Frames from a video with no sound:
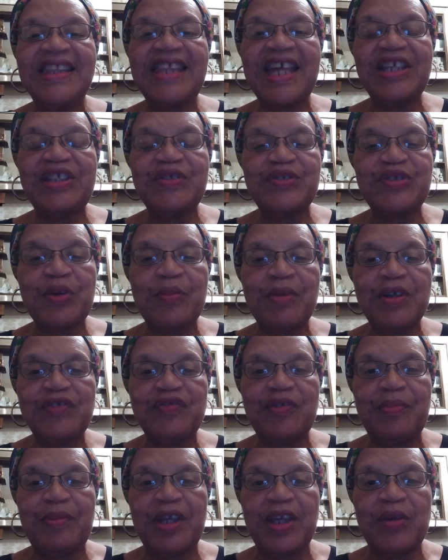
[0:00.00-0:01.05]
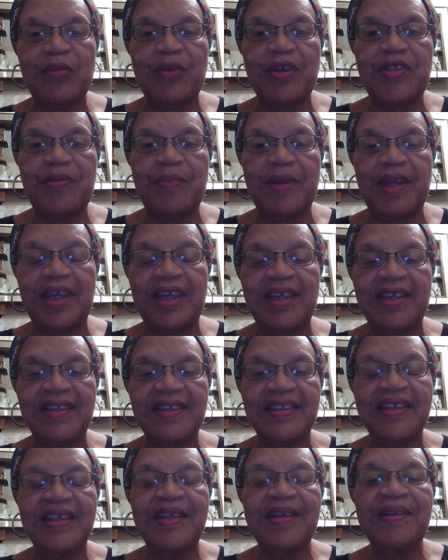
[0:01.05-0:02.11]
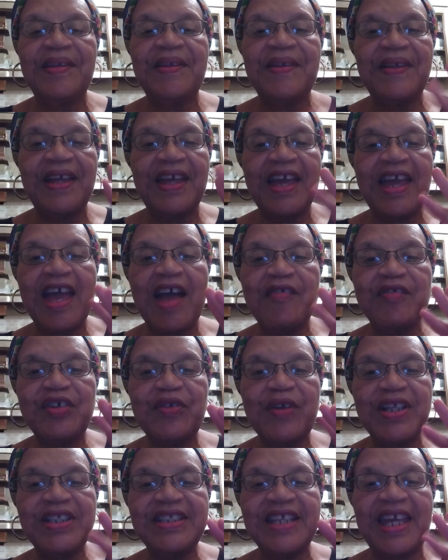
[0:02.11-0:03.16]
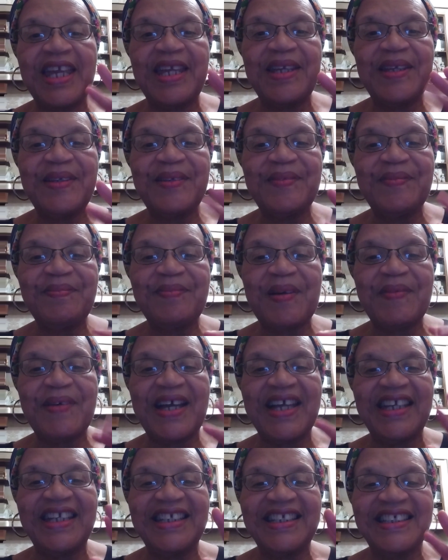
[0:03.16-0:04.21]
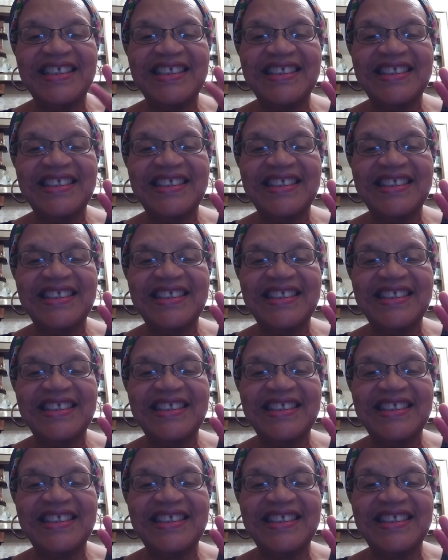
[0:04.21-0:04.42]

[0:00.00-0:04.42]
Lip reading: Thank you so much for being with me. Have a great day. Bye-bye.